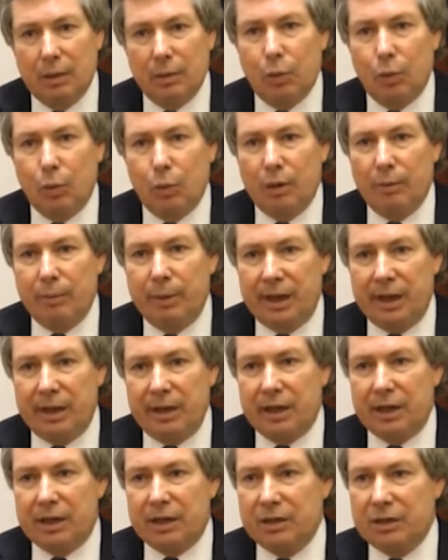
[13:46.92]
will
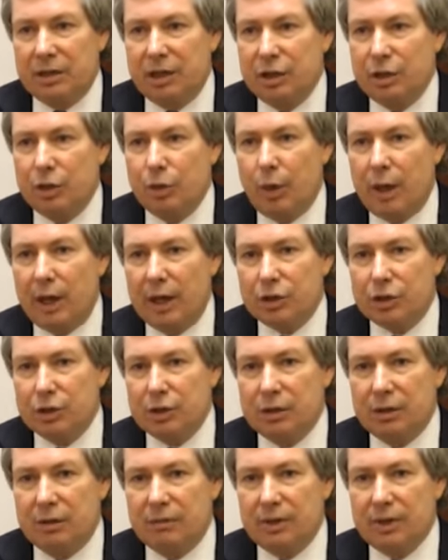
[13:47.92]
be a
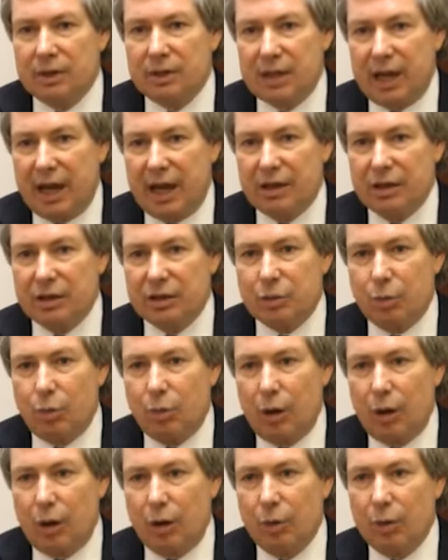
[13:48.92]
continuation of the status
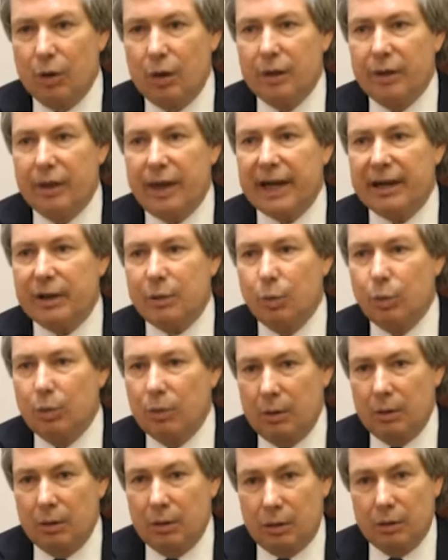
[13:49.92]
quo that
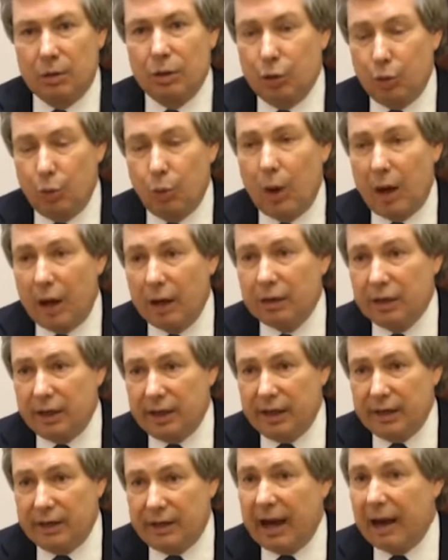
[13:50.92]
could well
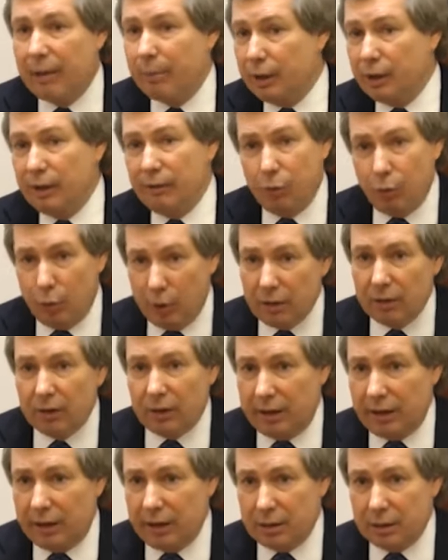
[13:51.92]
lead, and I believe will
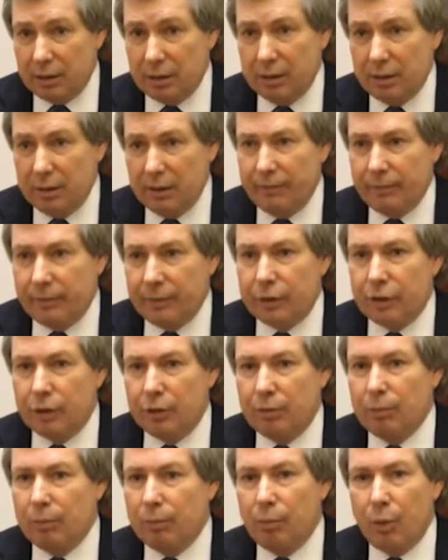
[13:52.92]
lead,
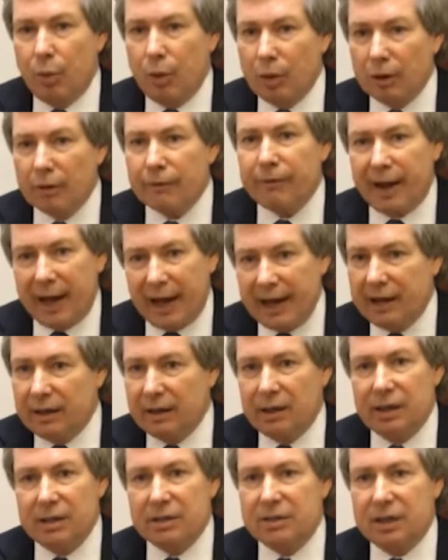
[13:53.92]
to more
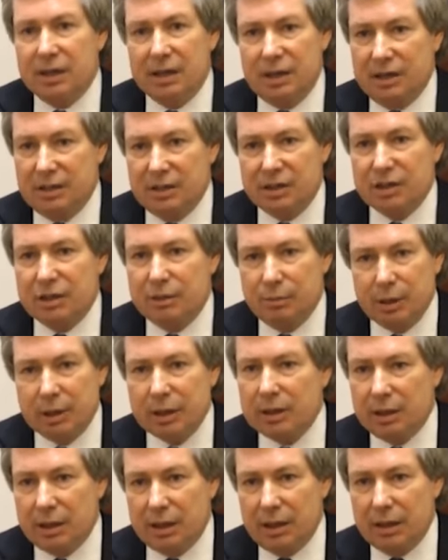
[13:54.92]
violence and
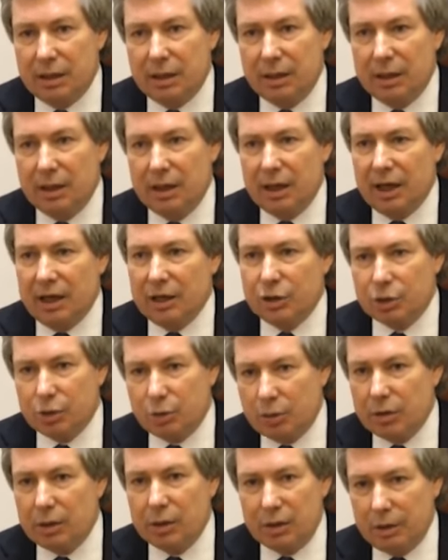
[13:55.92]
instability. And
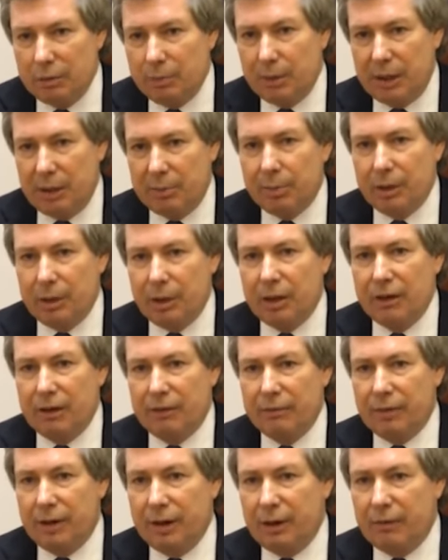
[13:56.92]
surely the people
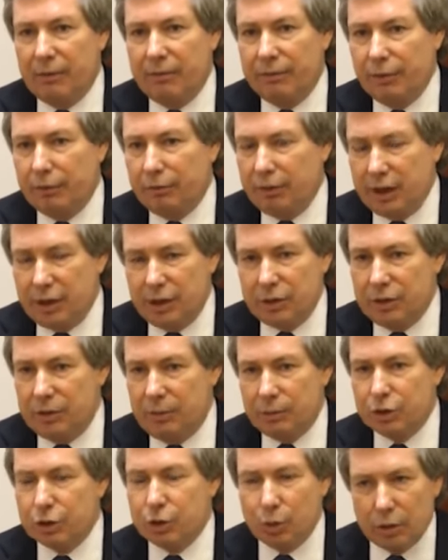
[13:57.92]
of the
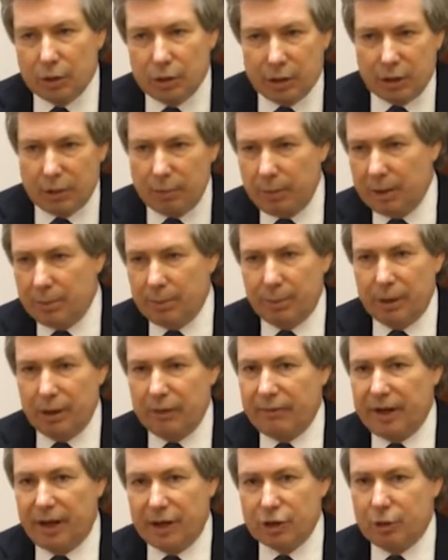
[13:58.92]
region, surely the people
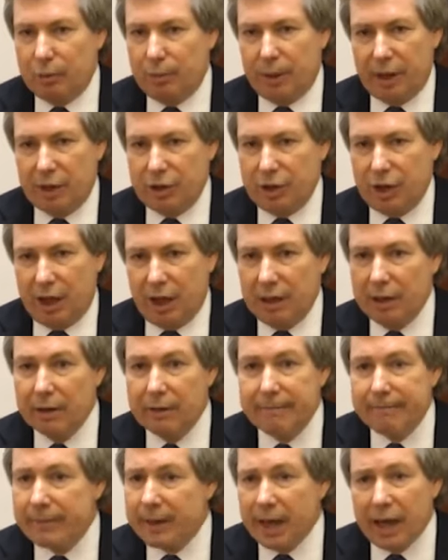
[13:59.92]
of Azerbaijan
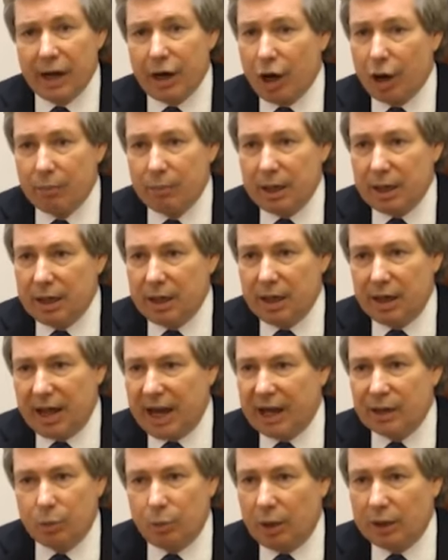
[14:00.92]
and Armenia
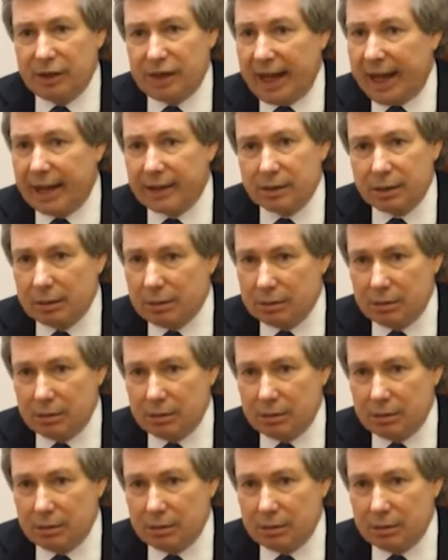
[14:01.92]
can't want that.